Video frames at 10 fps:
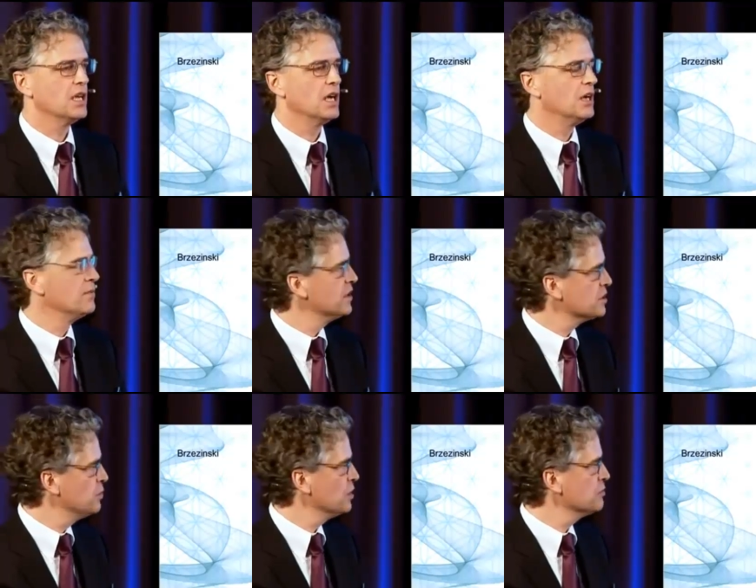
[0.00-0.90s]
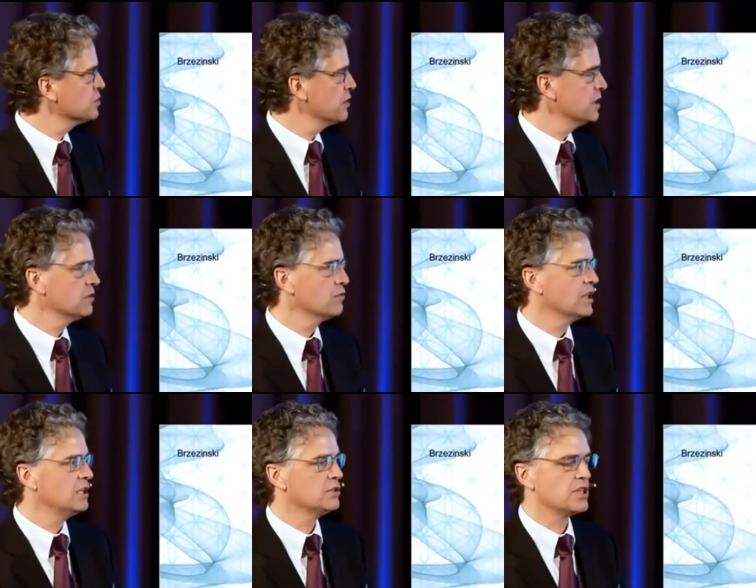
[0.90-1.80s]
Um, this book was written when
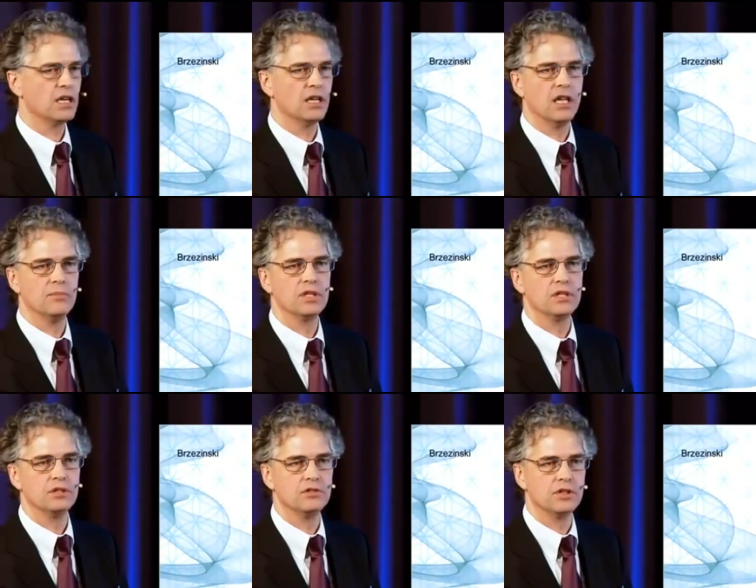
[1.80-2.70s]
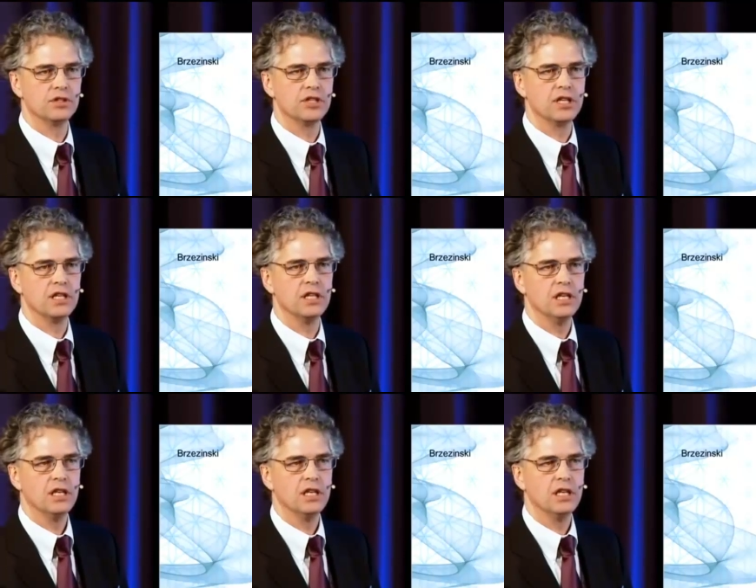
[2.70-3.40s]
he was at Columbia University